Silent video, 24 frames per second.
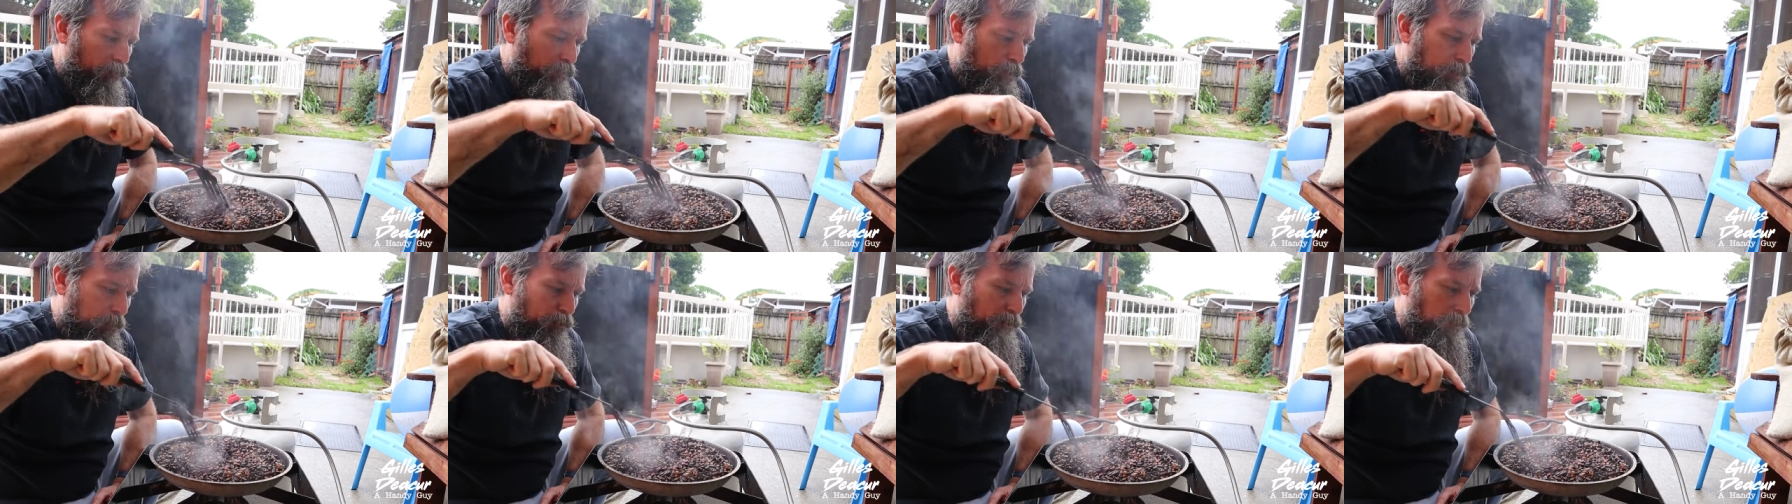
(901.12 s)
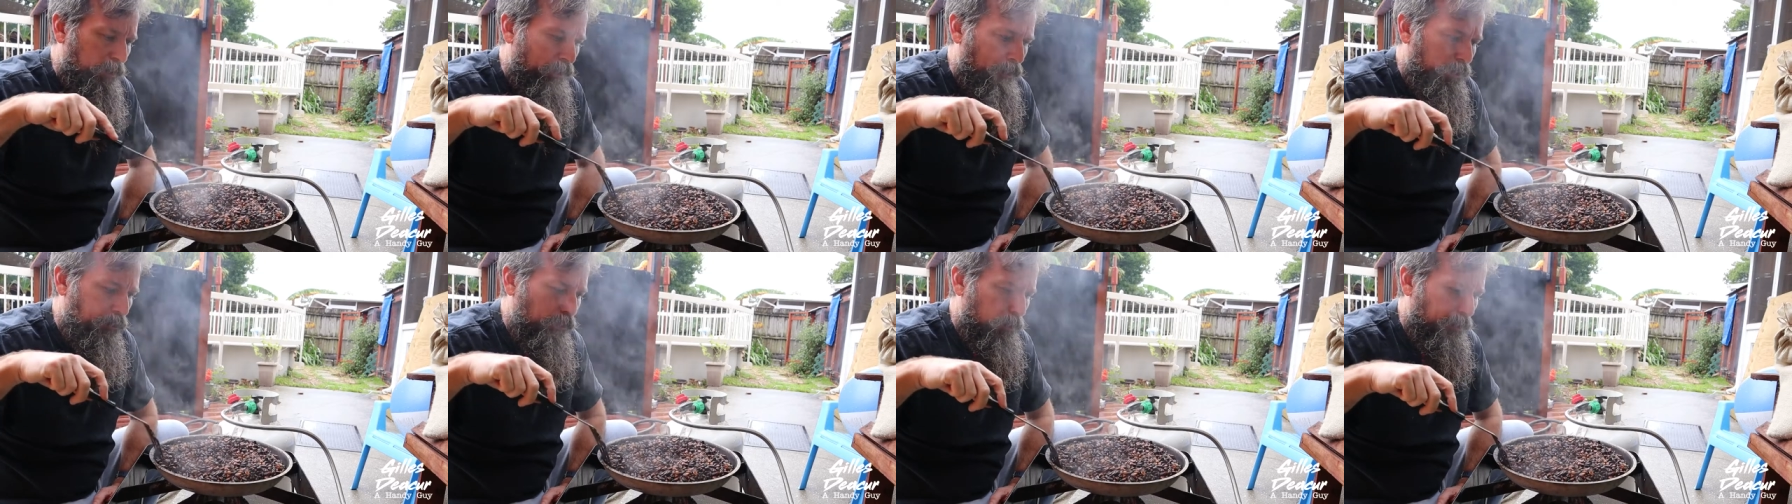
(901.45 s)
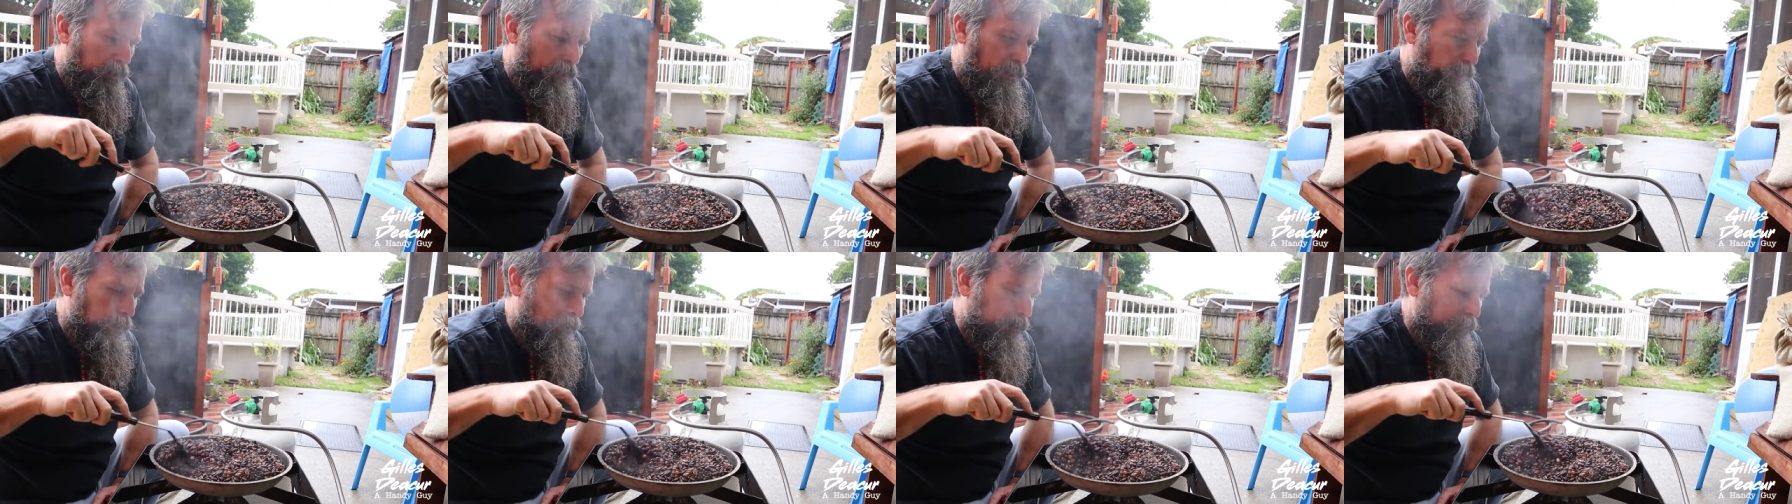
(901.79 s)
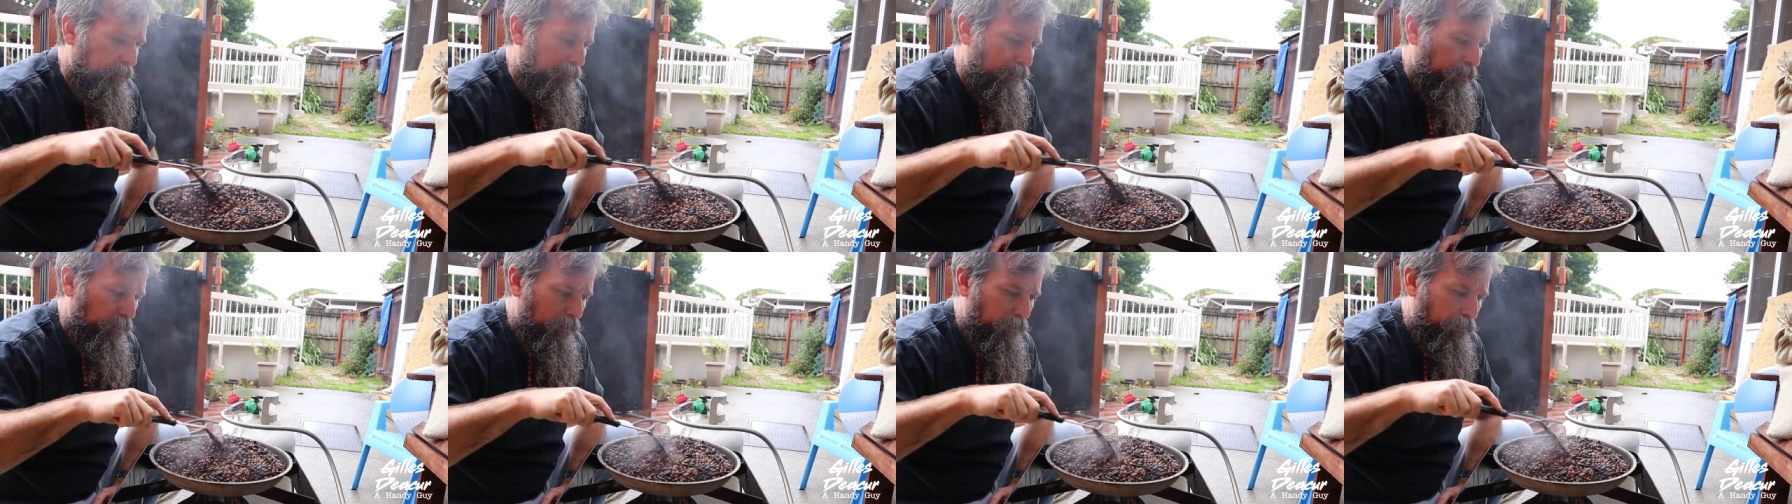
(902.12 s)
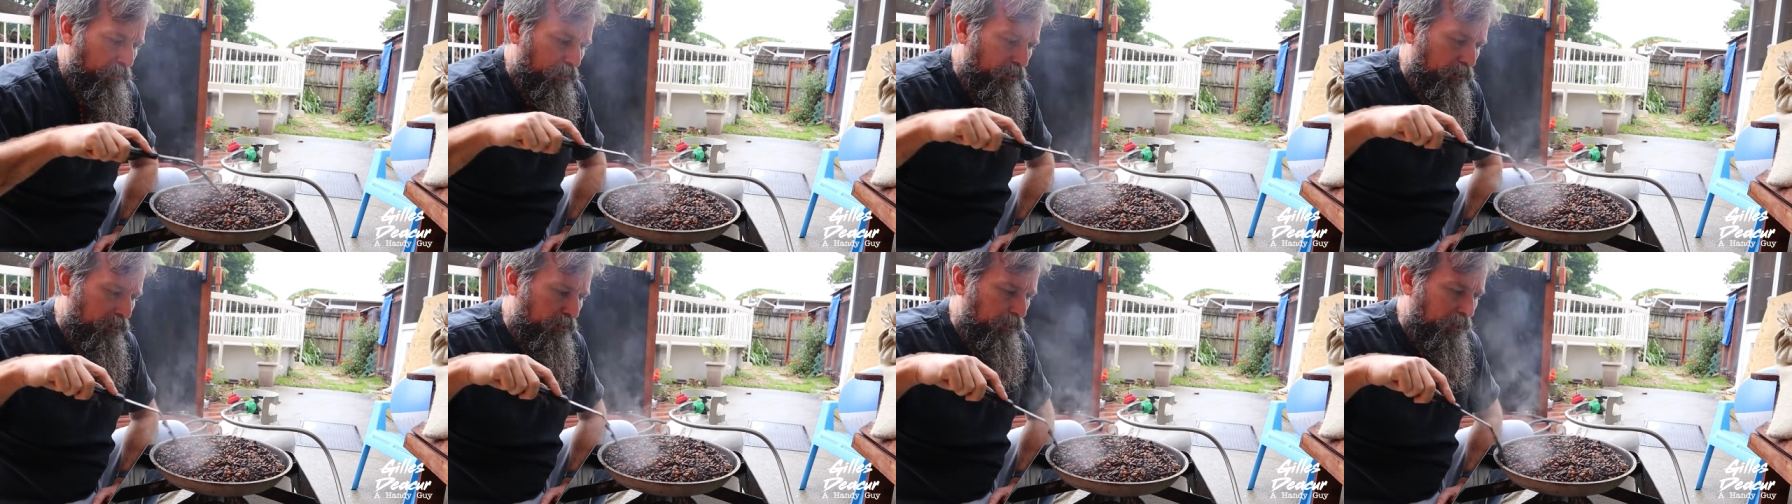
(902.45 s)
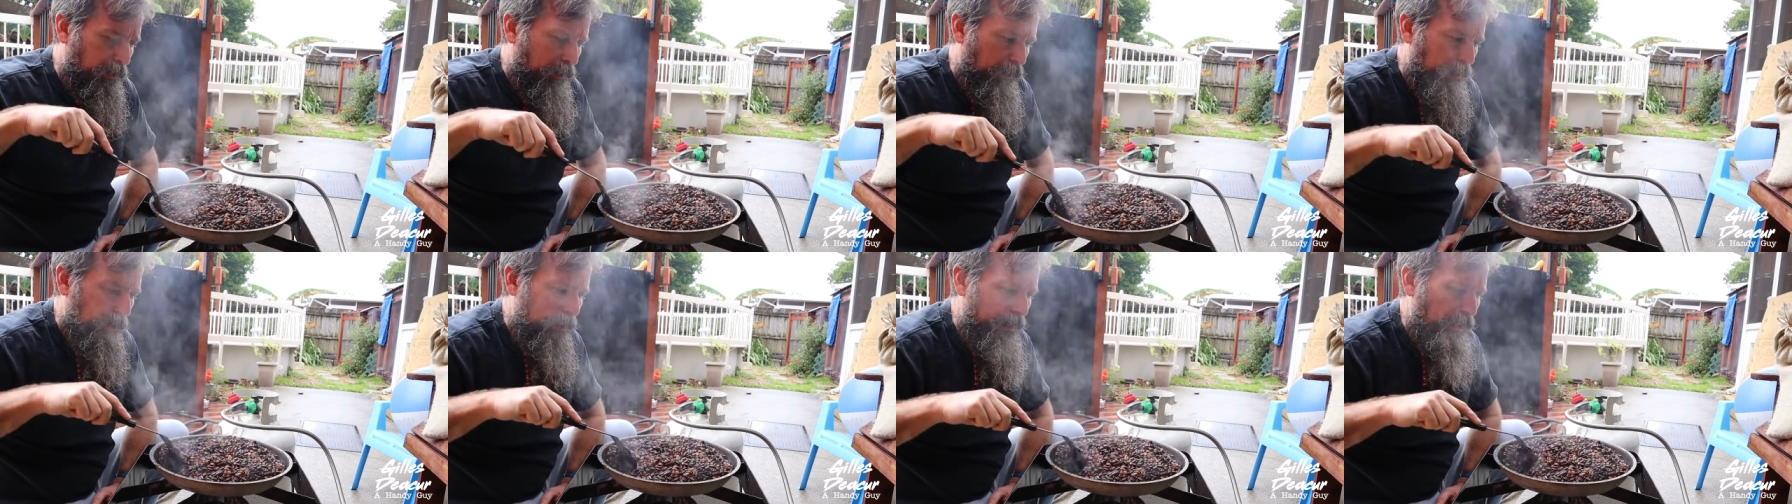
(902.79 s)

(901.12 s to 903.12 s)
What I'm trying to do here is just get a